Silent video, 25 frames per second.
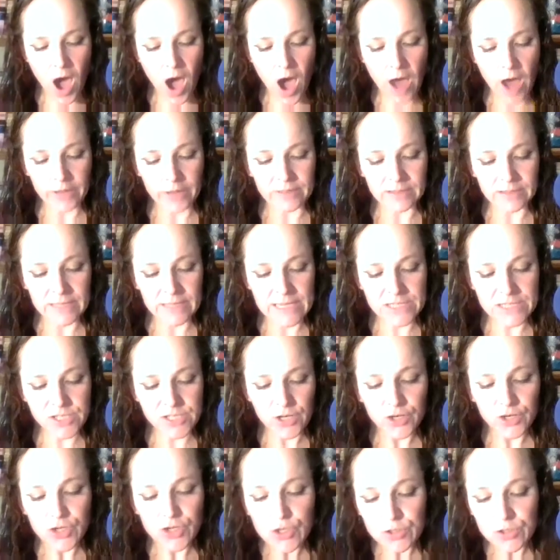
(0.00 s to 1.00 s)
unleashed
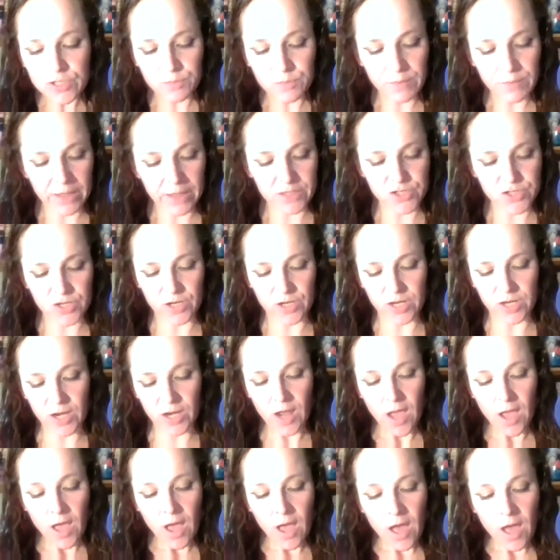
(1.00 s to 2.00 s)
a new dimension
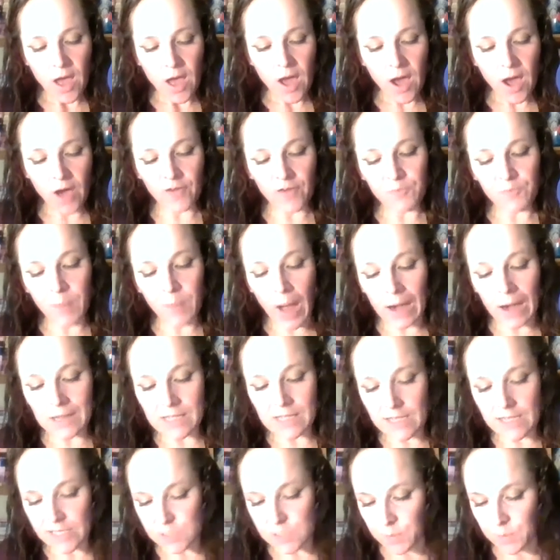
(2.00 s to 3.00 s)
of
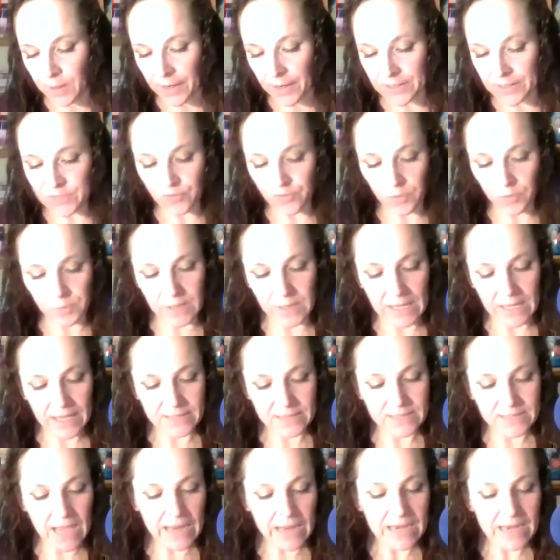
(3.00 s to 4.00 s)
bodily experience for me
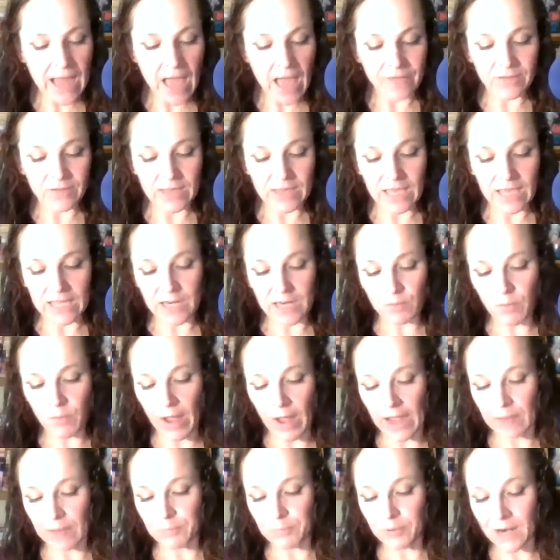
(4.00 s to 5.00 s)
as I navigated
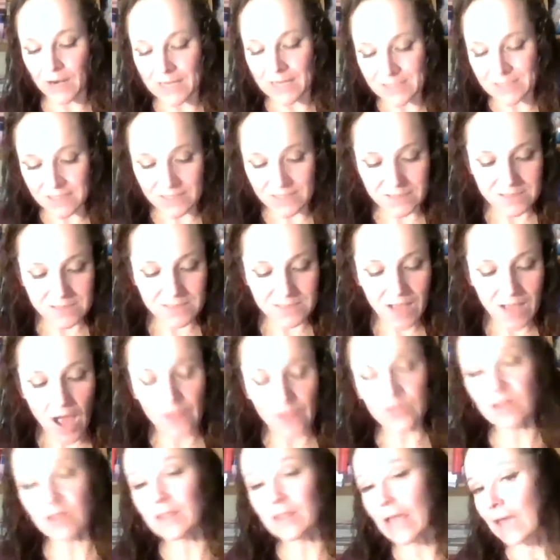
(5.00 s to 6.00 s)
my presence
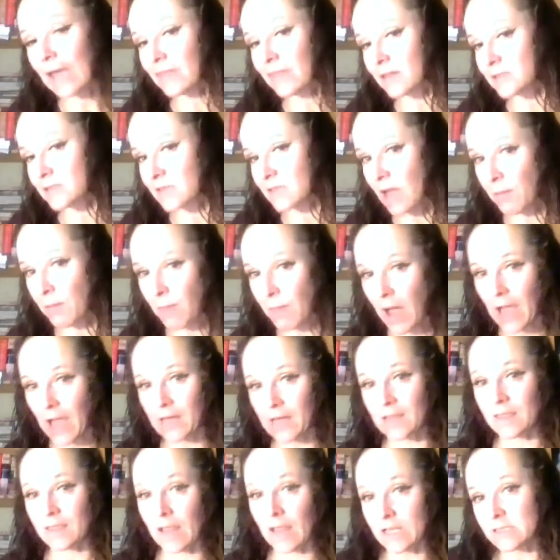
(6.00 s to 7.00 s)
on the land that's not
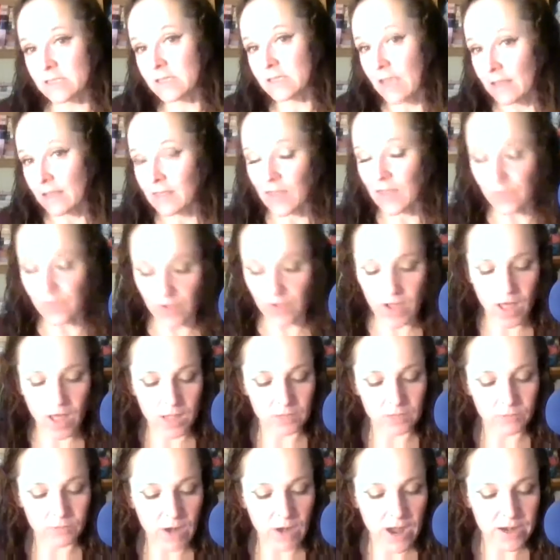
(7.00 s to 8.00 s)
mine. And I live in
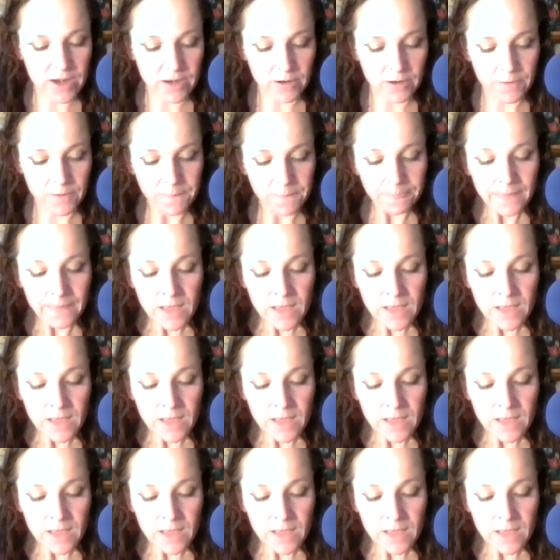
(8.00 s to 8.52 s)
Colorado.